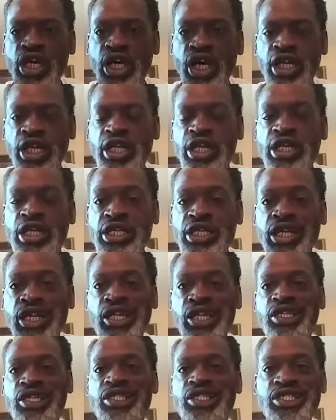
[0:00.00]
uh,
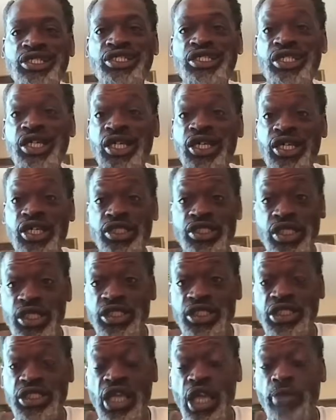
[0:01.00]
it is, it is
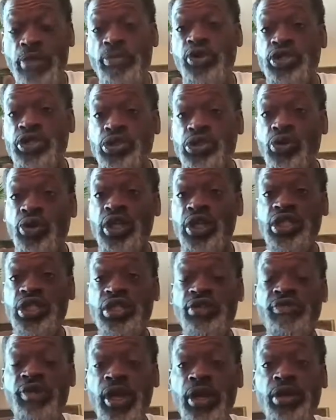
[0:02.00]
a stable, historically
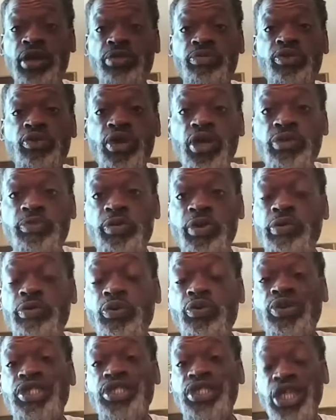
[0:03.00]
developed community of people
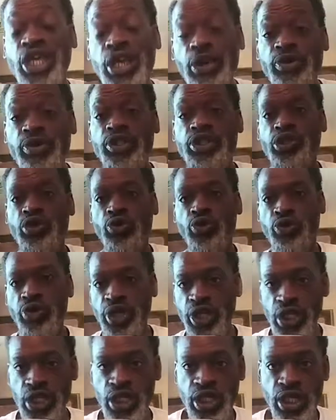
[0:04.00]
with territory.